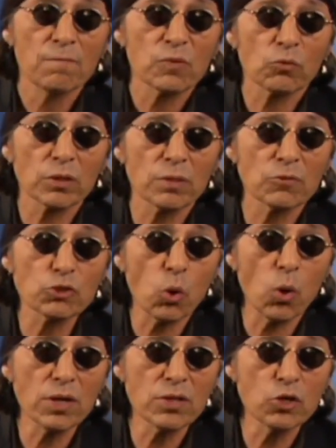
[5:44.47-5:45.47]
where the
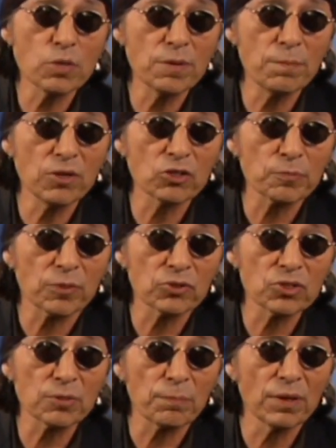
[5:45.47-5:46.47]
majority of the human beings
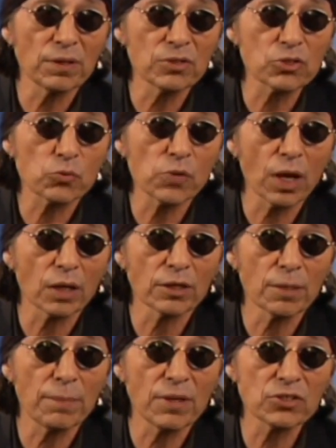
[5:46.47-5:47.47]
participate in this
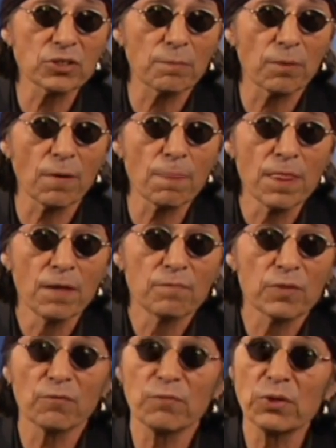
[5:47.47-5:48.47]
reality based upon
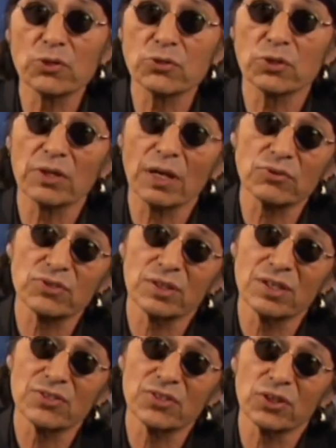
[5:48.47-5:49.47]
their fears and their doubts
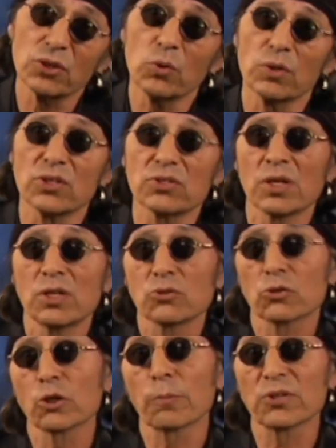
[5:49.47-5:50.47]
and insecurities,
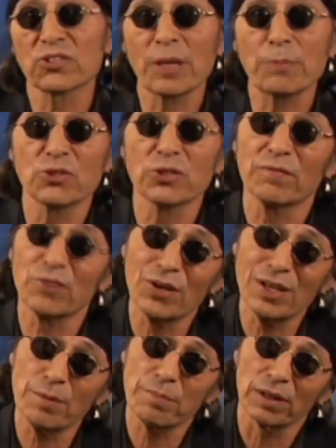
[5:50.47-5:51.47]
so their perception of their
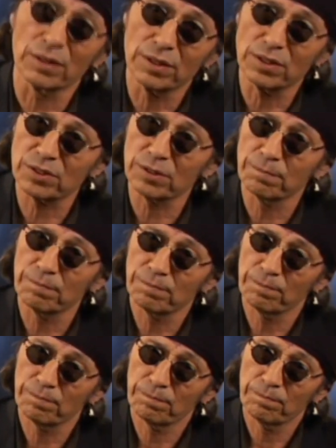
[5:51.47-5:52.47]
inabilities.
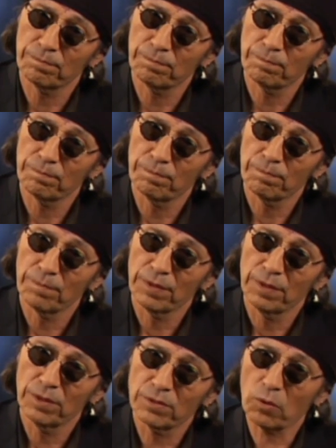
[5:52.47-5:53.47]

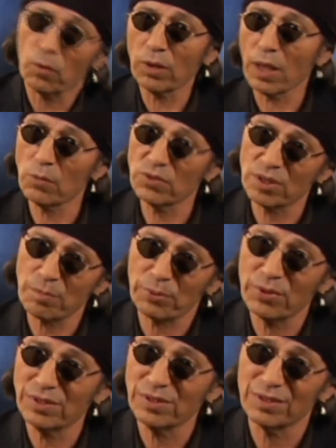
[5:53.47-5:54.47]
So all that was
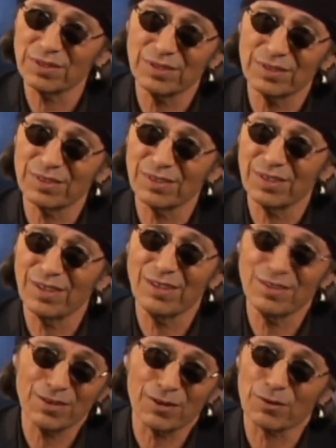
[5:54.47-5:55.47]
imprinted
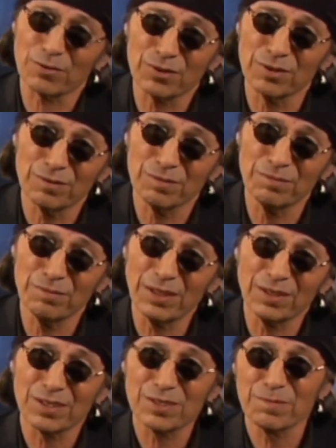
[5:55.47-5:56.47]
in there to
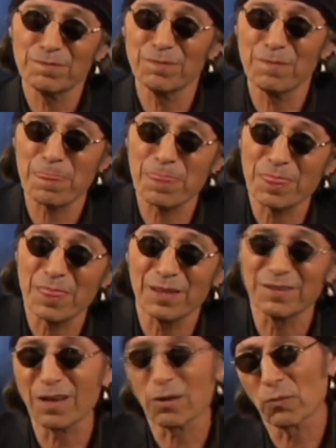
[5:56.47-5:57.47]
make us
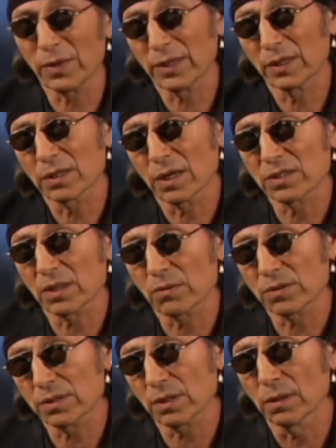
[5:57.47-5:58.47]
not recognize
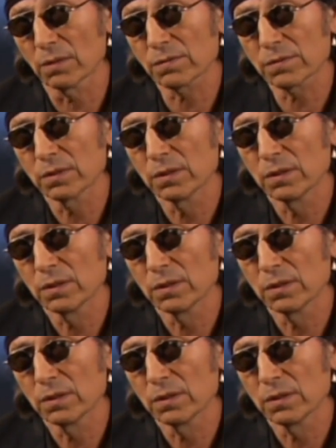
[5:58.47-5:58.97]
ourselves.